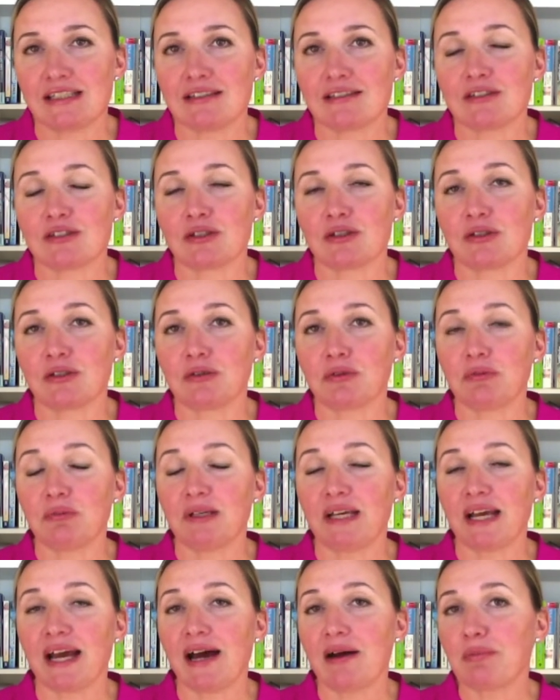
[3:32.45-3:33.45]
So it could
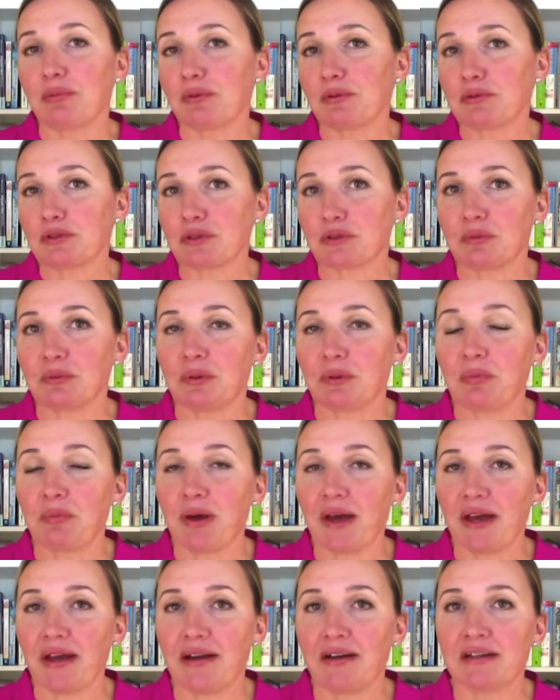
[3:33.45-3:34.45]
be apples, could be
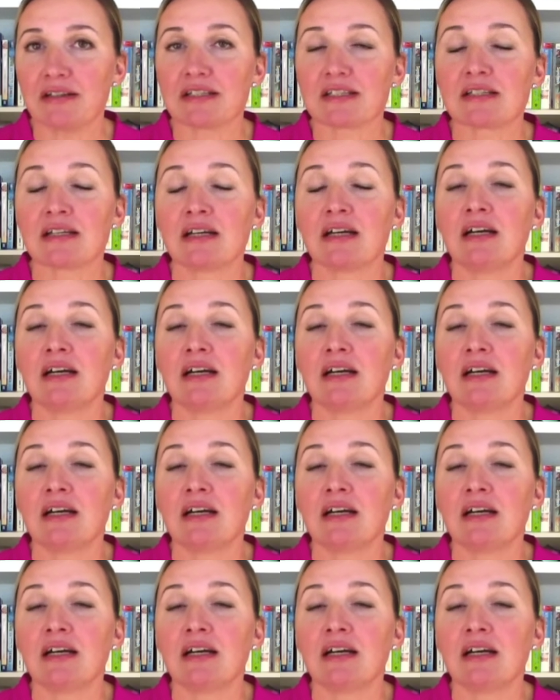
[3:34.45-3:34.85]
pears,